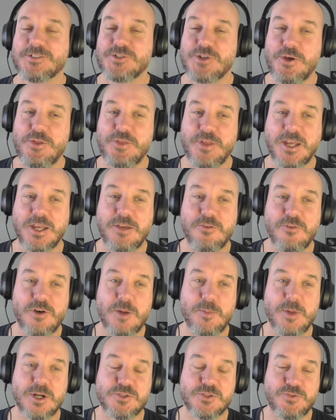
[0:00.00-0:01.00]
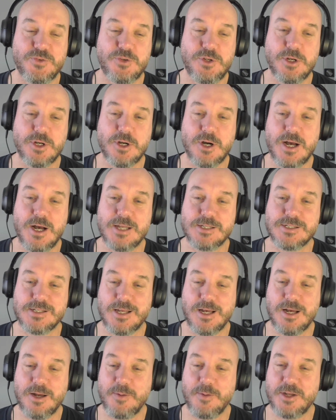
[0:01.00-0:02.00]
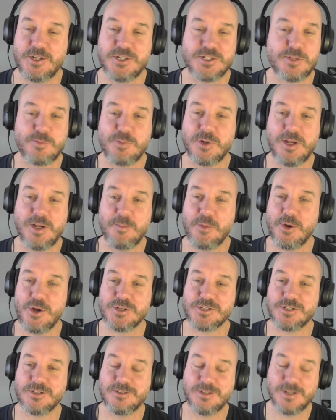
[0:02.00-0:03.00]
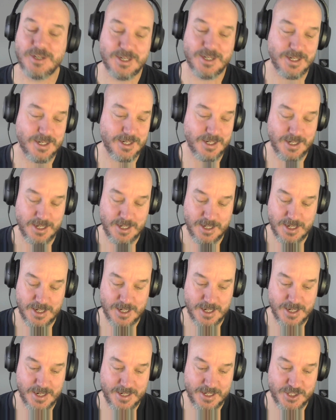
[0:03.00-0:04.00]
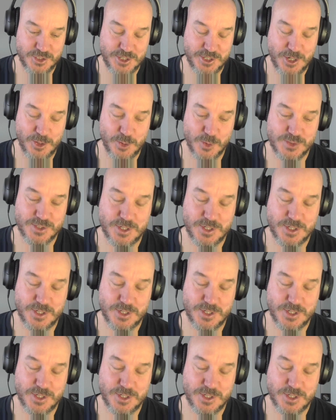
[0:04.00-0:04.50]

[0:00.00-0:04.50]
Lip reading: So thank you very much for you guys, and just a brilliant person in general.